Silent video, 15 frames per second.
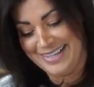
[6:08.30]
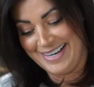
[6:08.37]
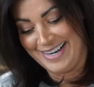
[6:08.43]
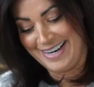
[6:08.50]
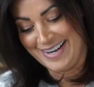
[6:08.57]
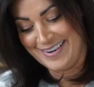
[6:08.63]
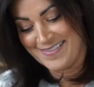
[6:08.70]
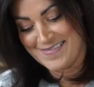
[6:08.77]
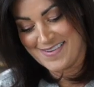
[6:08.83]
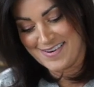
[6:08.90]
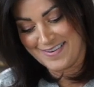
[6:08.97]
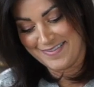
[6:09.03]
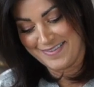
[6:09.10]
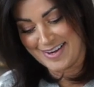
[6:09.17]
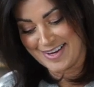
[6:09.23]
I don't know
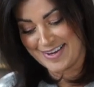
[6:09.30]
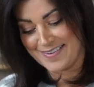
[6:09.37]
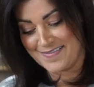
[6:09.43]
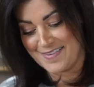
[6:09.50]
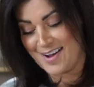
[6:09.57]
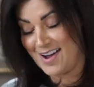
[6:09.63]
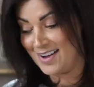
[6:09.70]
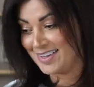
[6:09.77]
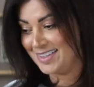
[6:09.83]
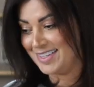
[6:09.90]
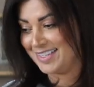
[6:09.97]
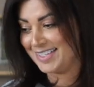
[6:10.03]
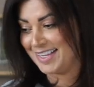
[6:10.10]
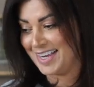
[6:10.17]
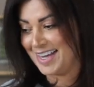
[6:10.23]
if I can rock
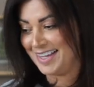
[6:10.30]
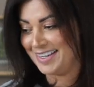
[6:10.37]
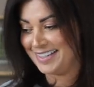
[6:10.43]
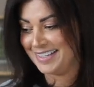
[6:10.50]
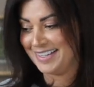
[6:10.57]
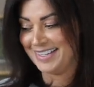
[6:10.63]
this again.